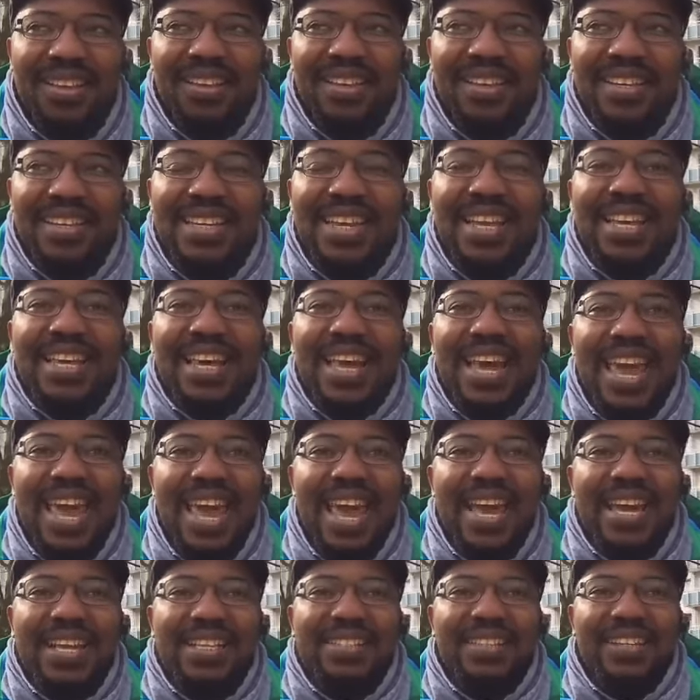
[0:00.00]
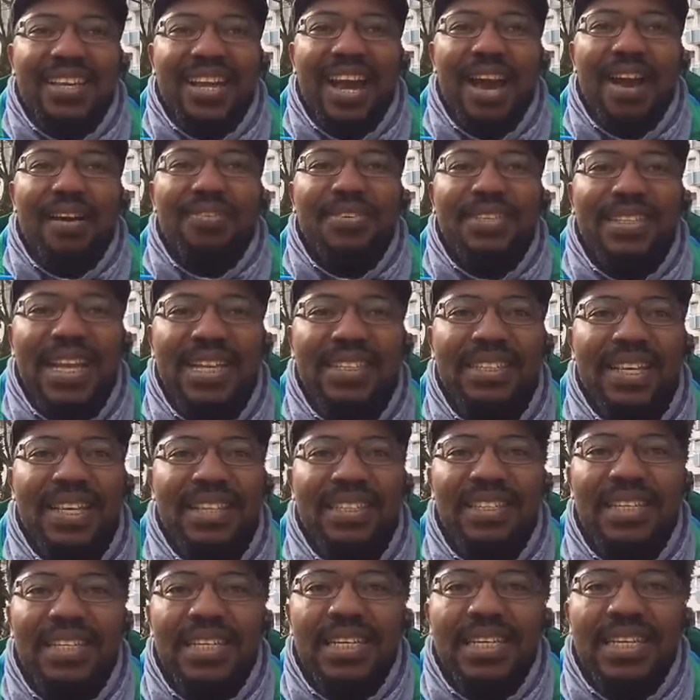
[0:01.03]
the earth have started
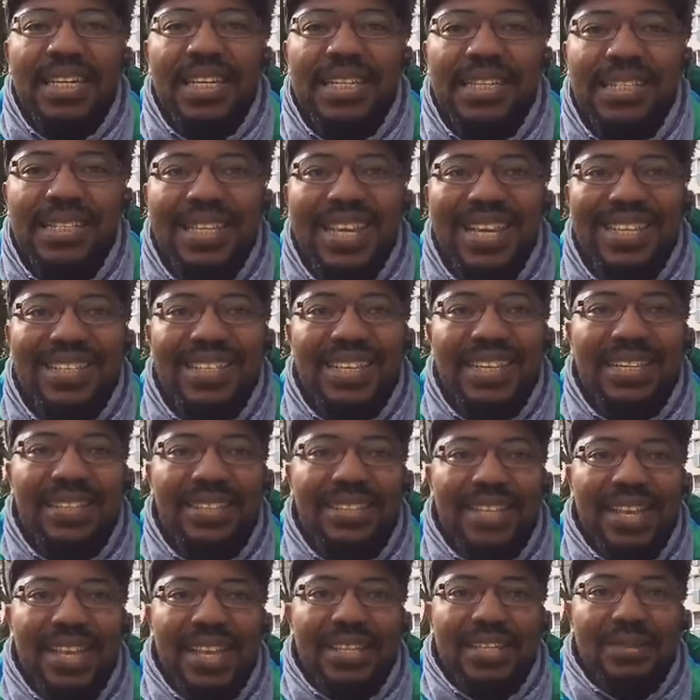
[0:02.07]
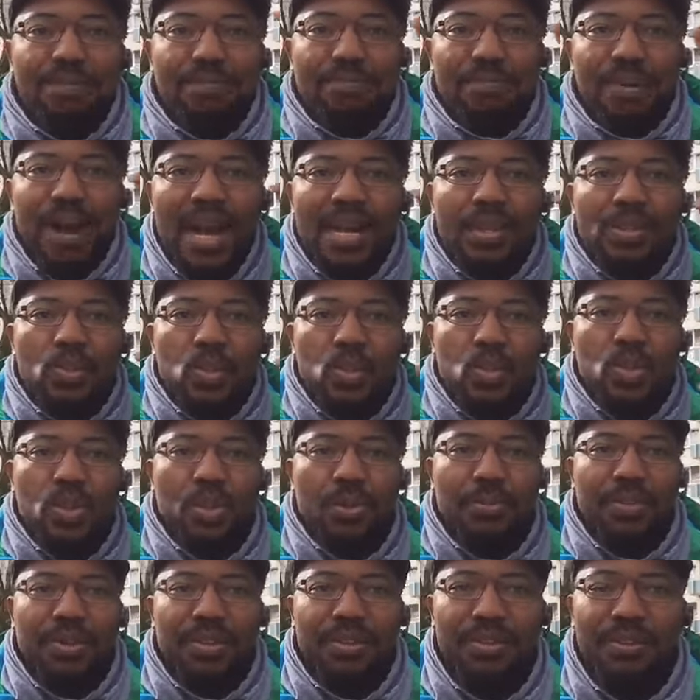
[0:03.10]
resetting things back to
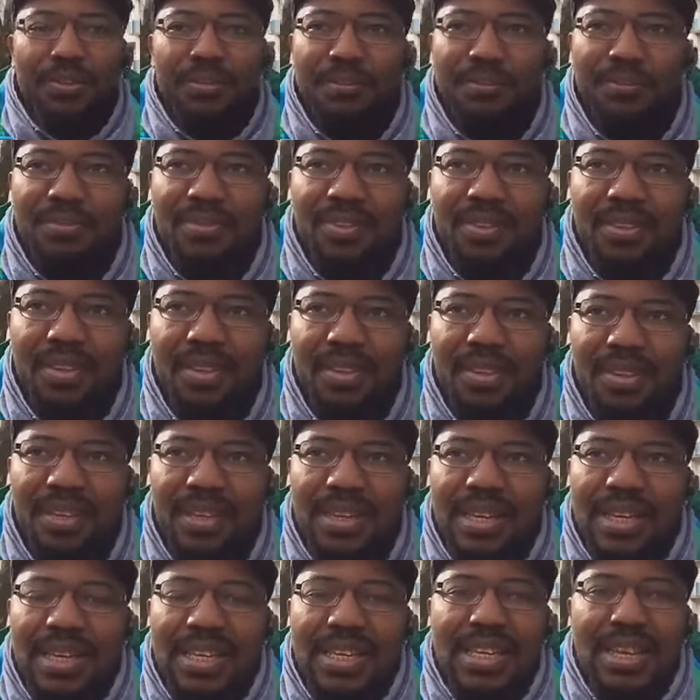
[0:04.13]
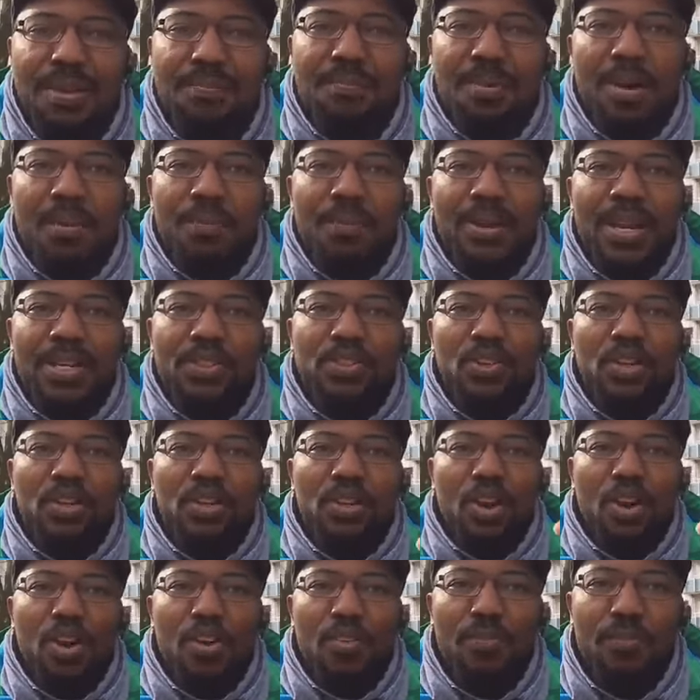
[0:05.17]
normal. The population
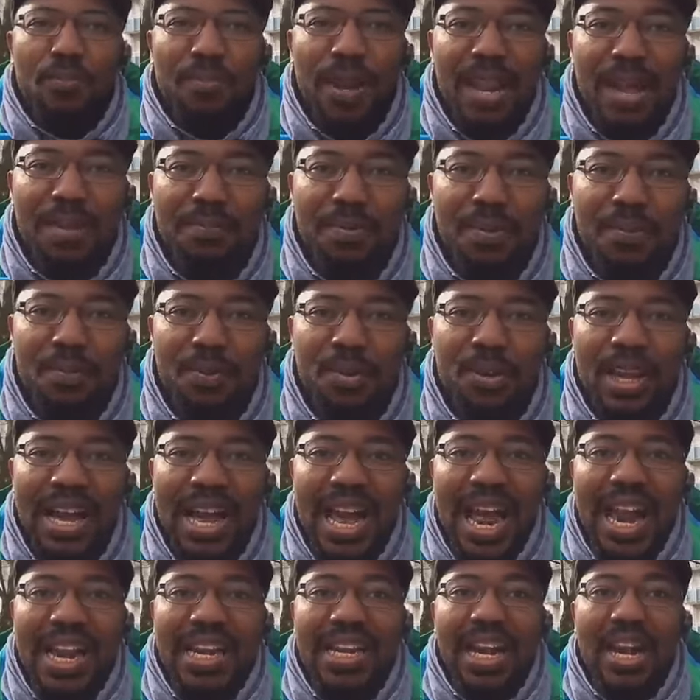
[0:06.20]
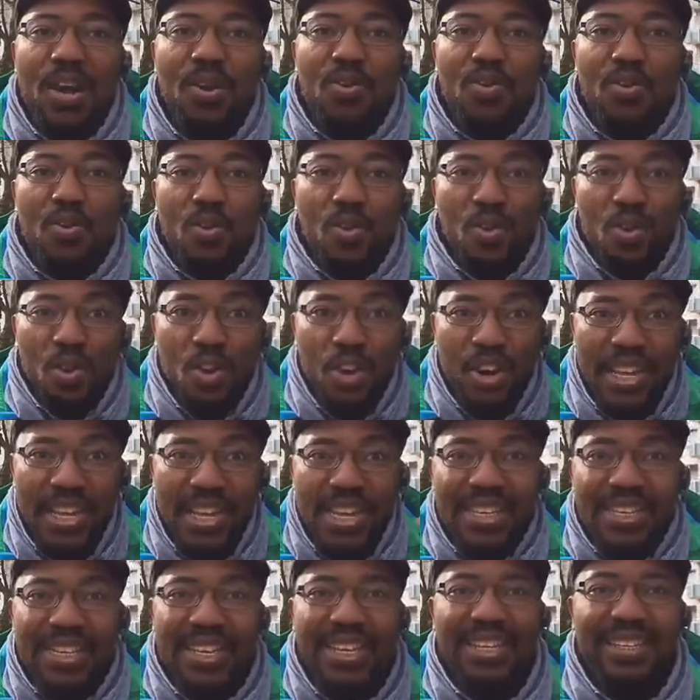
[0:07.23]
of black people are now
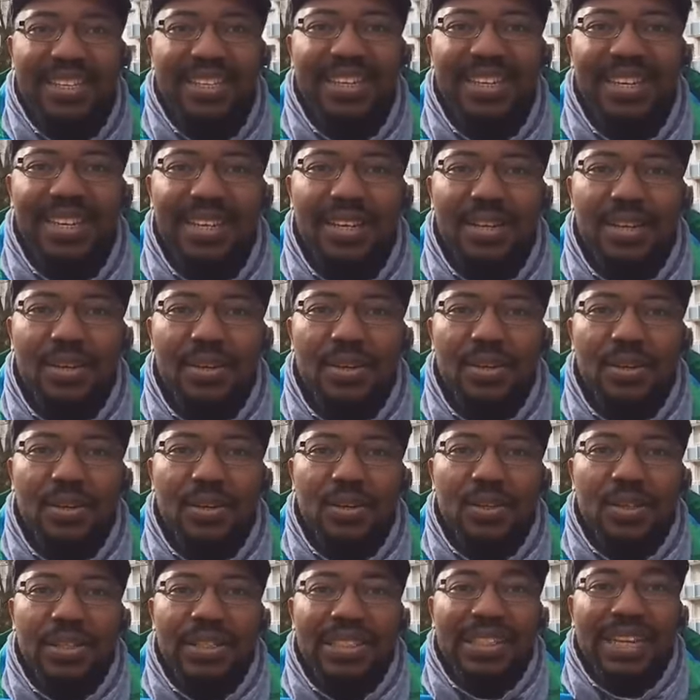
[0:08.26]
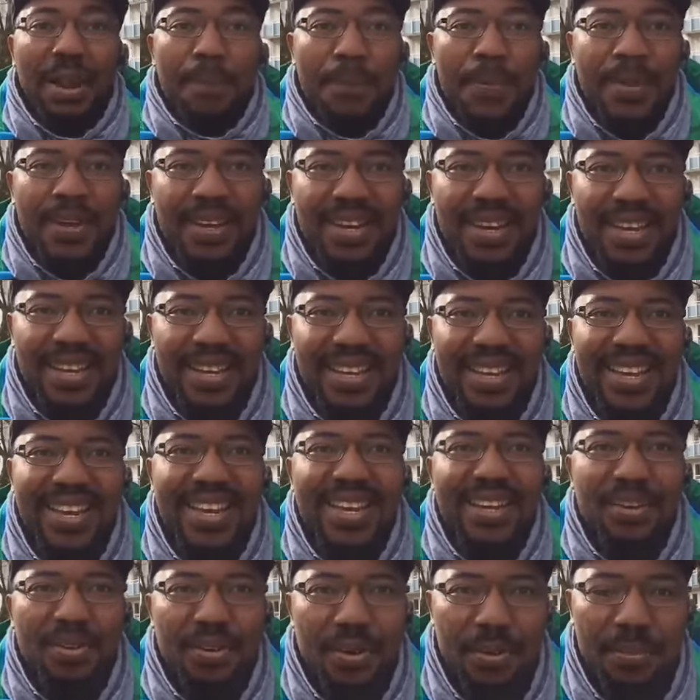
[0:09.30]
growing rapidly
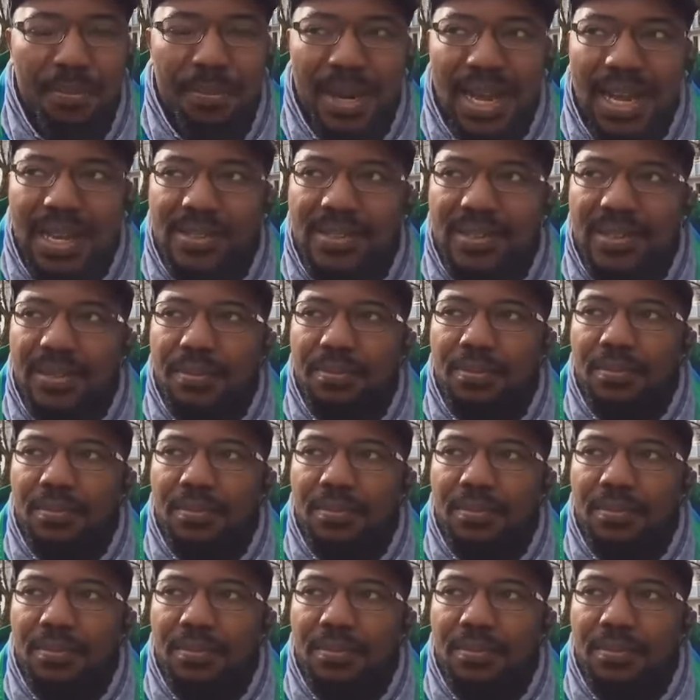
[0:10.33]
in numbers,